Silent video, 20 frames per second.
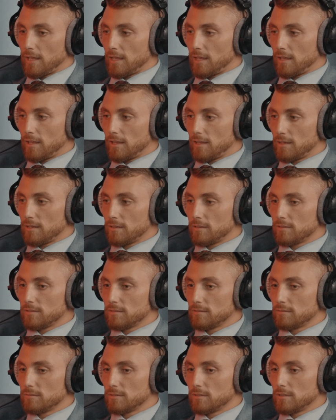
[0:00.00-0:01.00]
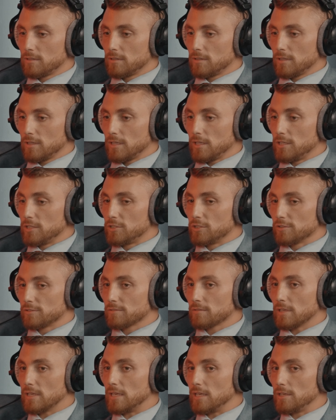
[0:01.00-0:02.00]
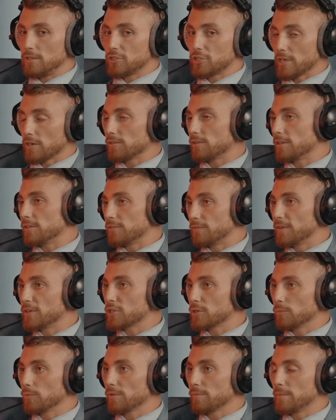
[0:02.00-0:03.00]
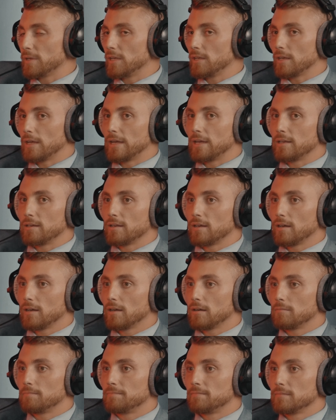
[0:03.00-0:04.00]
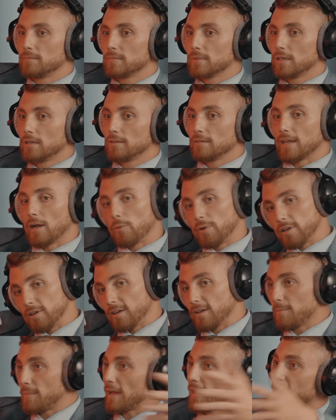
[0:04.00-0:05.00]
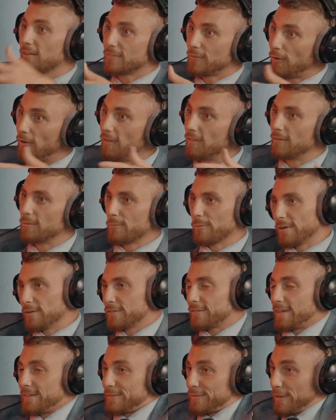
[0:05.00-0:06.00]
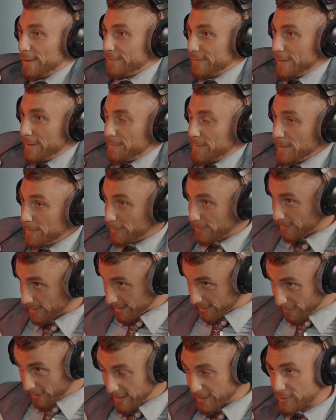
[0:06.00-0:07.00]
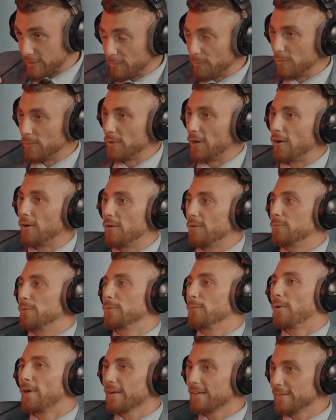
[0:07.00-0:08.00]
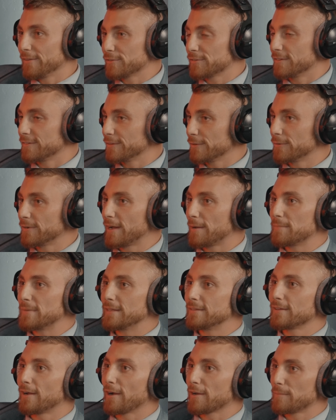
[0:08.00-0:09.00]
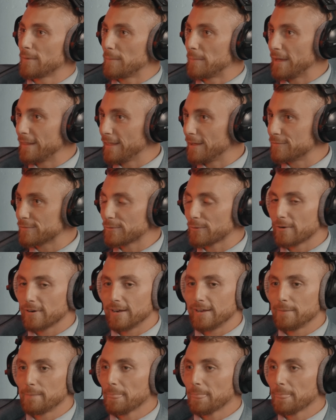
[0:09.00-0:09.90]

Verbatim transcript: and he just he shared his vision with me. And um, now we can get back to all the real estate stuff that people would would want to listen to. Not well, yeah. So what's that life story?